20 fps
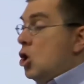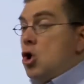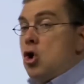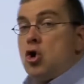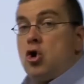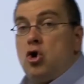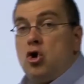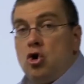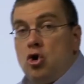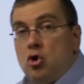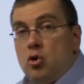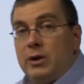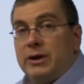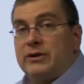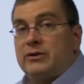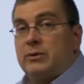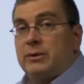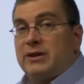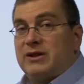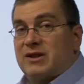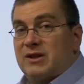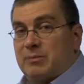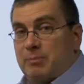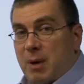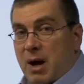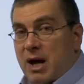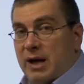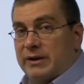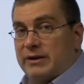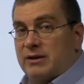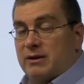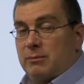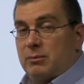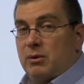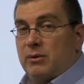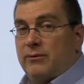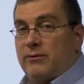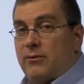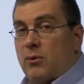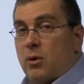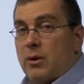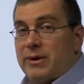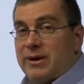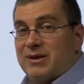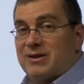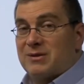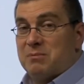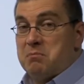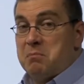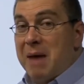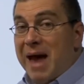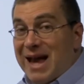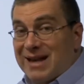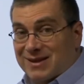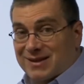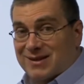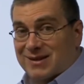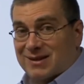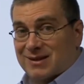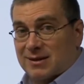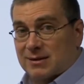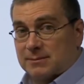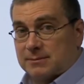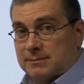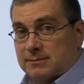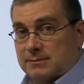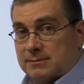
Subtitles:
Who is responsible for this mess?